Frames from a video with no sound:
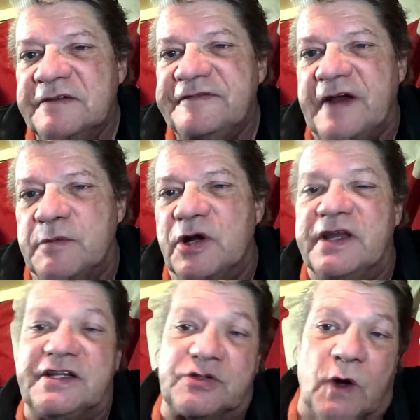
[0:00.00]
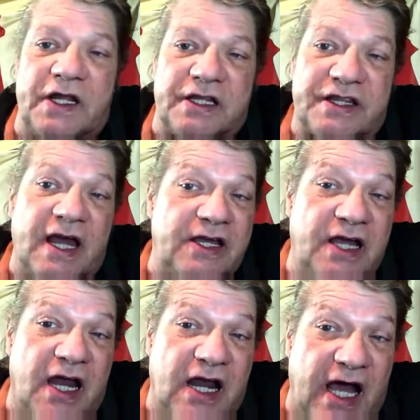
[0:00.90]
February the 20th. Now, you
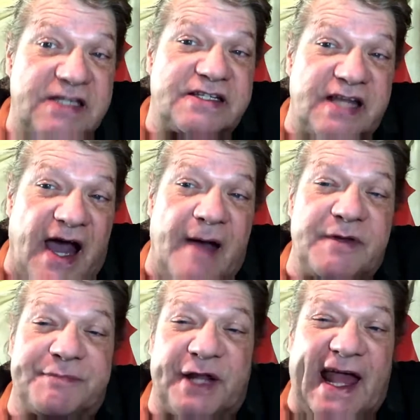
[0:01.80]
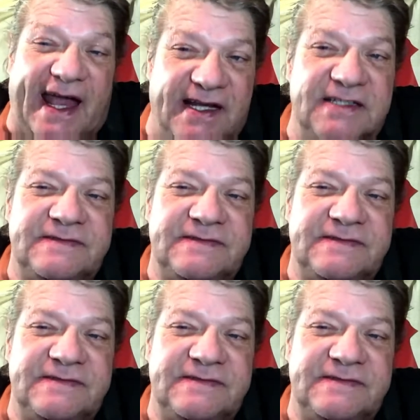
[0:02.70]
got lots of time to plan.